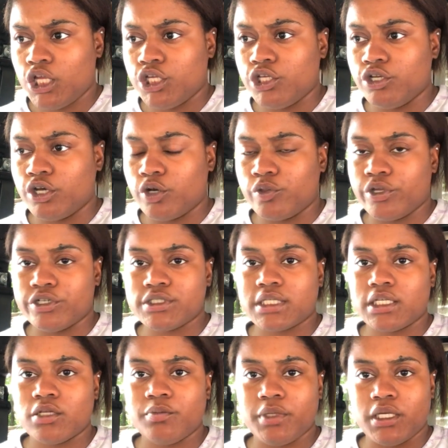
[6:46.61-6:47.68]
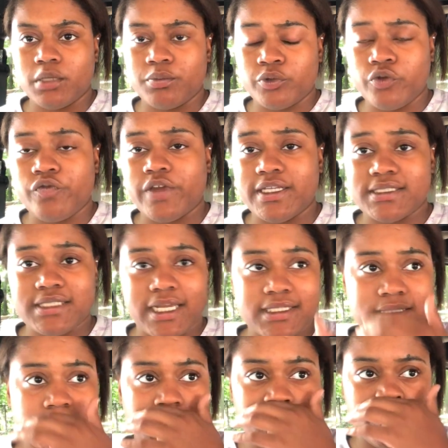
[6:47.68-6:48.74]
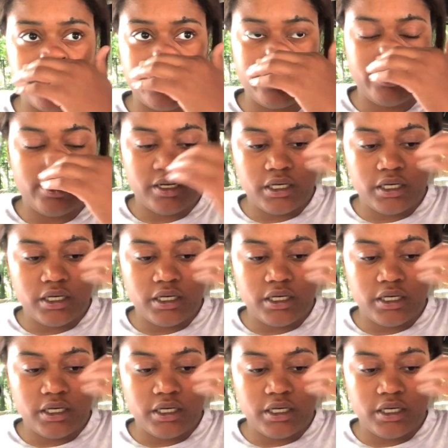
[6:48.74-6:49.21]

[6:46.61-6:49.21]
you know, there's gonna be a blue face testing where